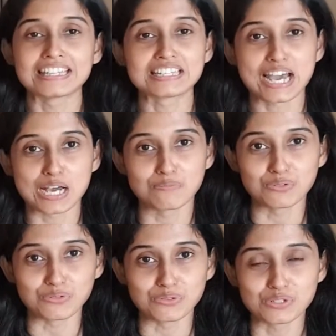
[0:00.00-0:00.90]
the
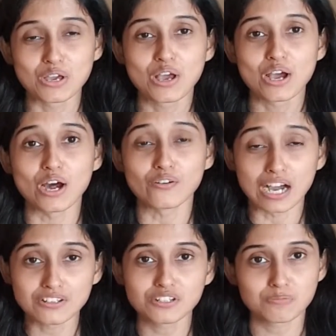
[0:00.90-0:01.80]
taboos
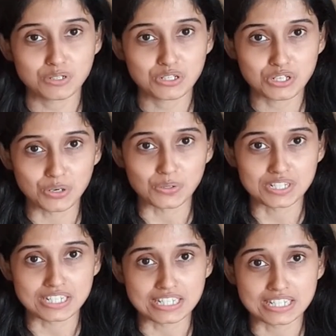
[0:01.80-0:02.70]
around
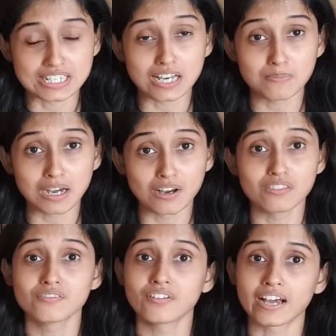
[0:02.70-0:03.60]
endometriosis, about the
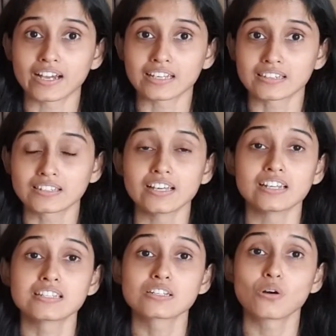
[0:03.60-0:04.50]
fact that
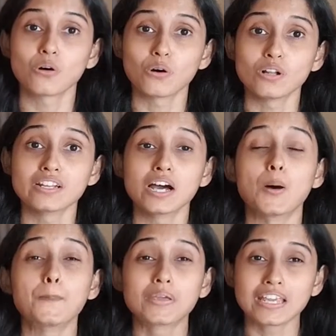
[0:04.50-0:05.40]
it's called a
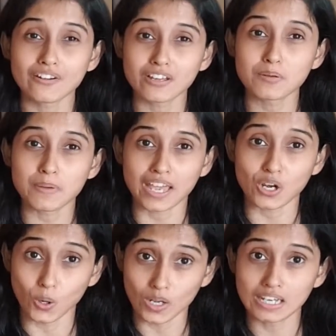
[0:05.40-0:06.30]
period pain
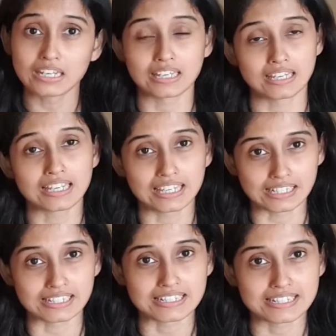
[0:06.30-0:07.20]
only
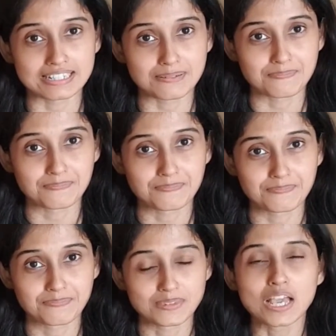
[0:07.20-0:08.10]
illness.
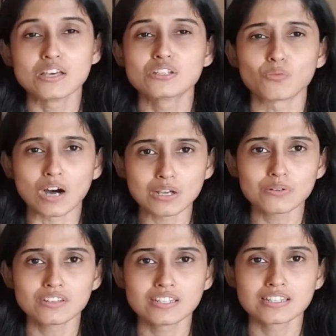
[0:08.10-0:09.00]
So why
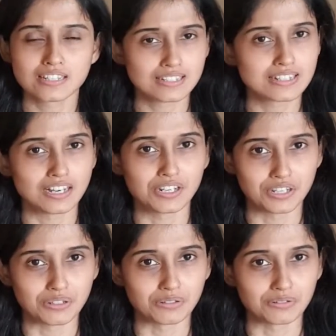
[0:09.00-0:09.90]
would this concern
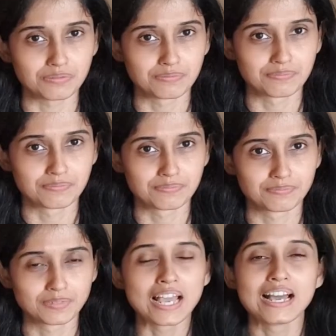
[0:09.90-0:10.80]
you?
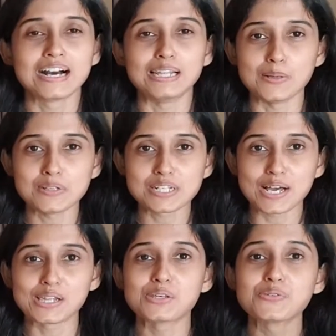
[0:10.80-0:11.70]
Let me
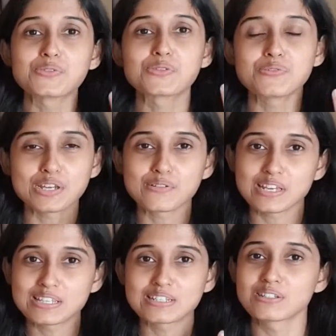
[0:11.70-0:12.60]
tell you 3
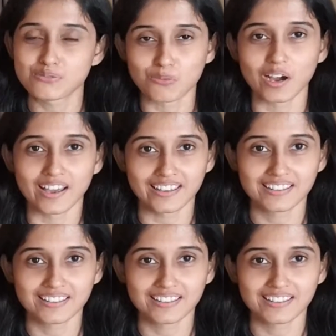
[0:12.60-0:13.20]
reasons why.